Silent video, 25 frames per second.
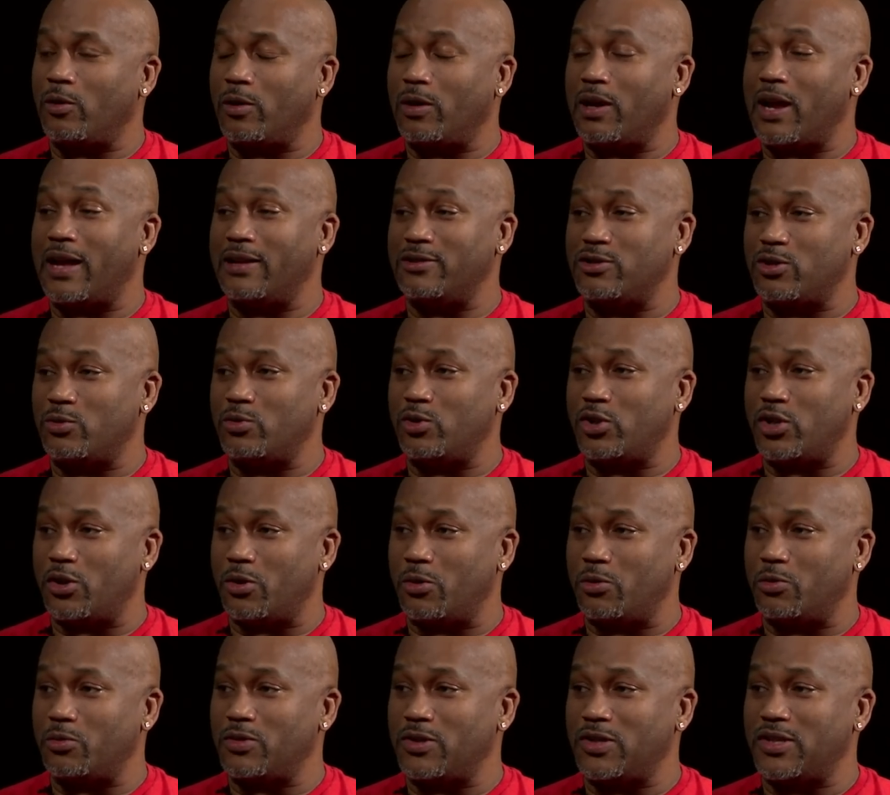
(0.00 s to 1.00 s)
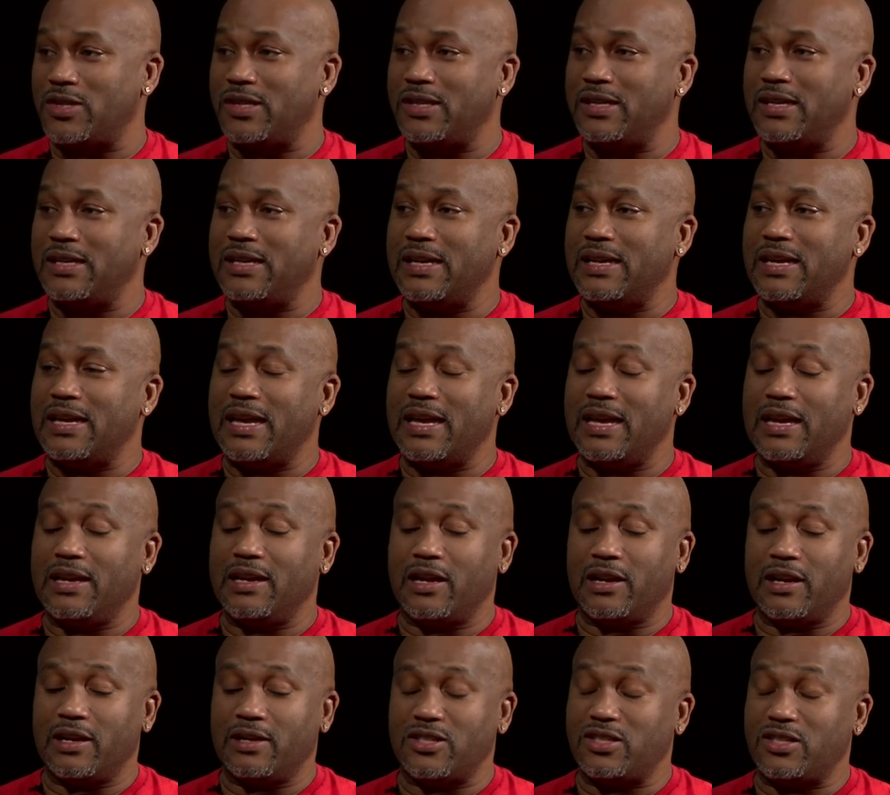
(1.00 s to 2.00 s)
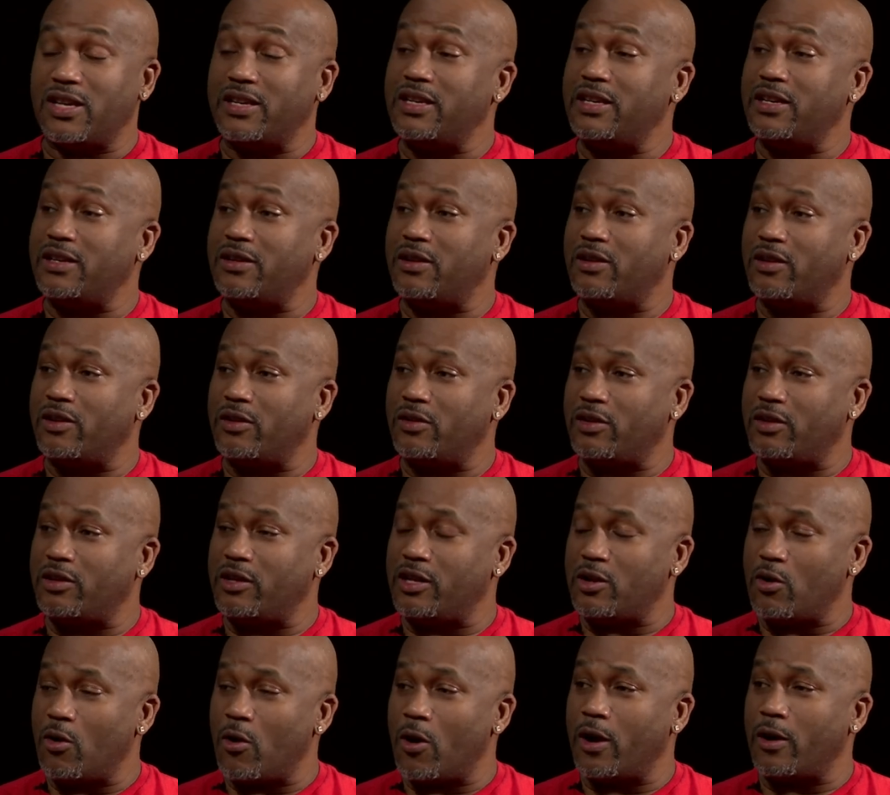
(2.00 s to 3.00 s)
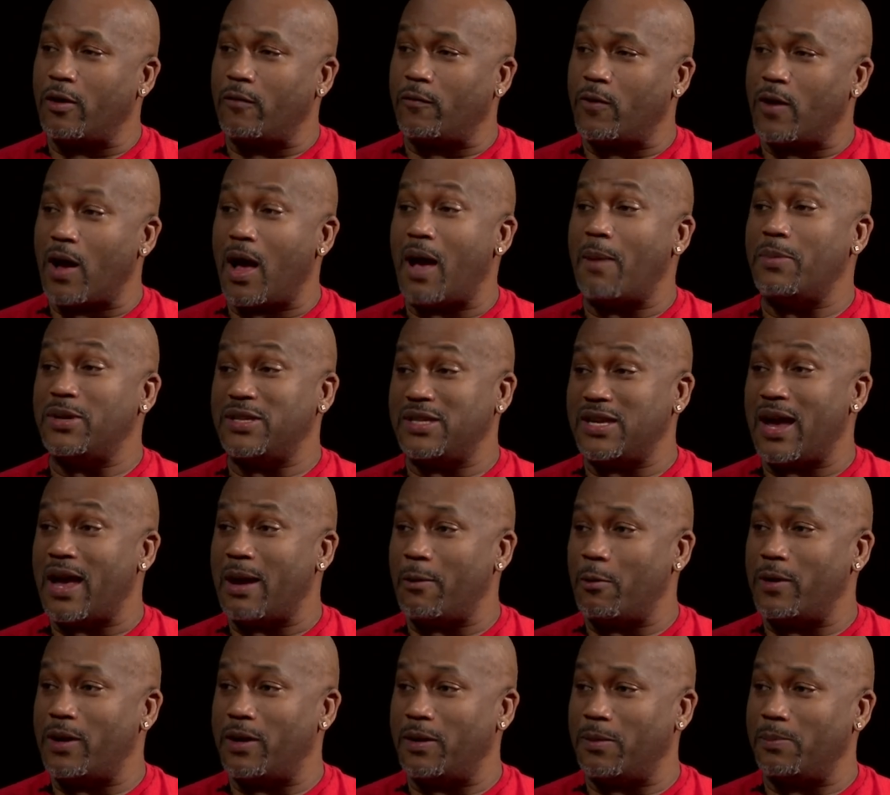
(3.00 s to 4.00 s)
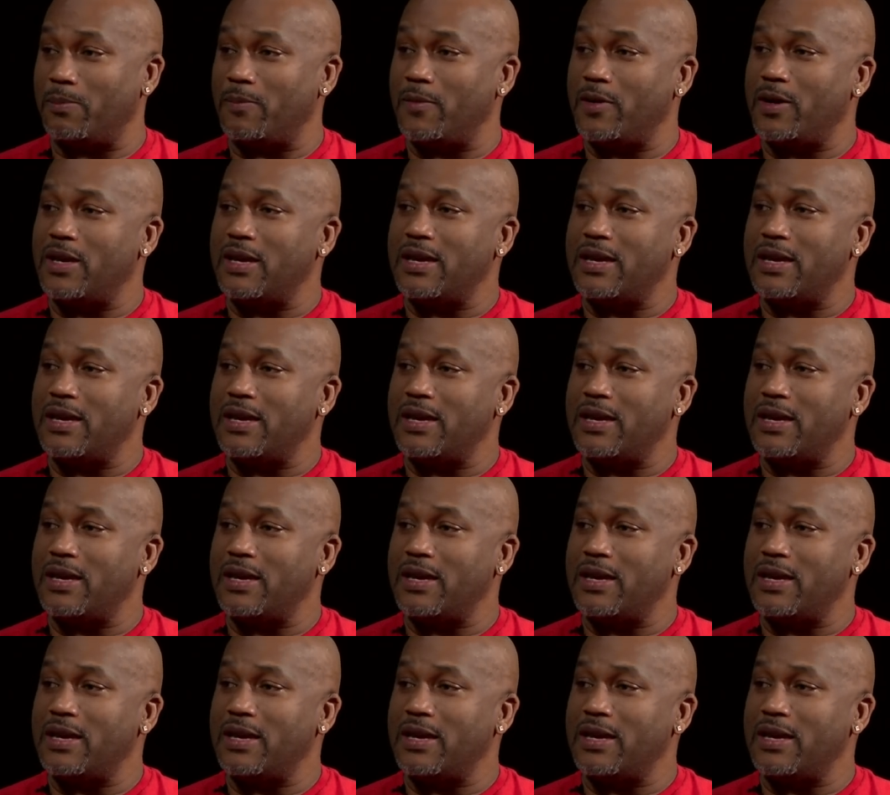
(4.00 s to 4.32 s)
Alonzo Jones, mm. and uh, studied the art of Kombatai with him.